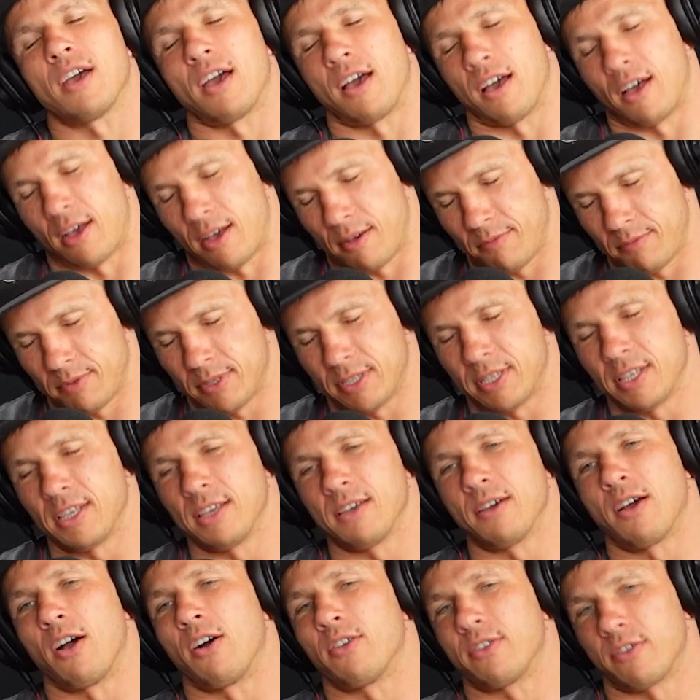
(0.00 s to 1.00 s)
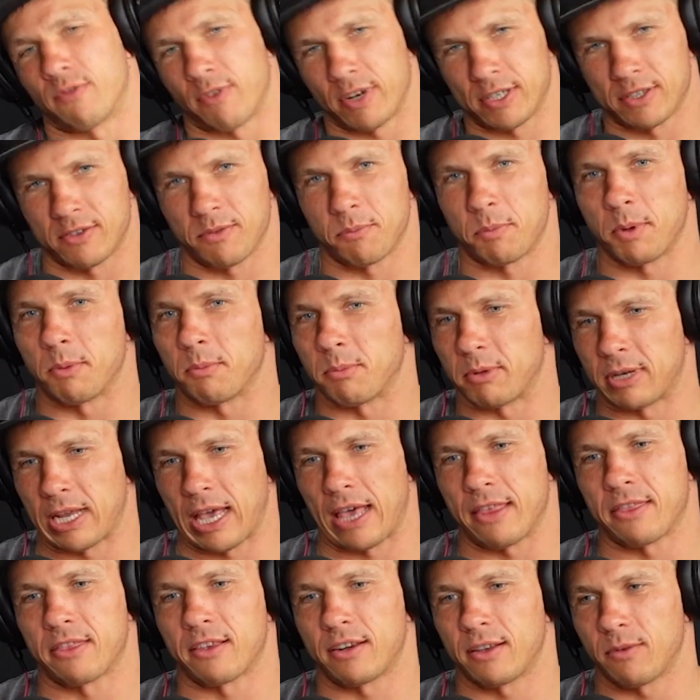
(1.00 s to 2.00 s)
Yeah, obviously all the rest of the people, but
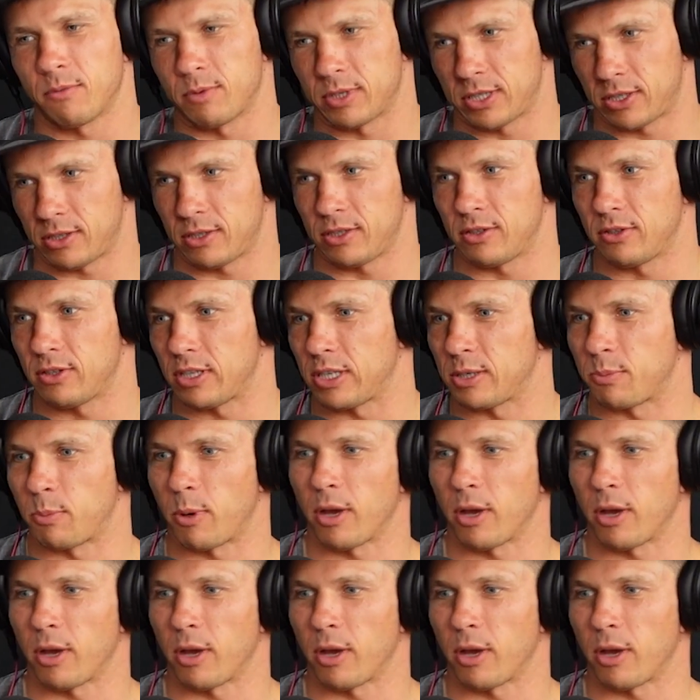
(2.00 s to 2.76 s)
Anthony was on this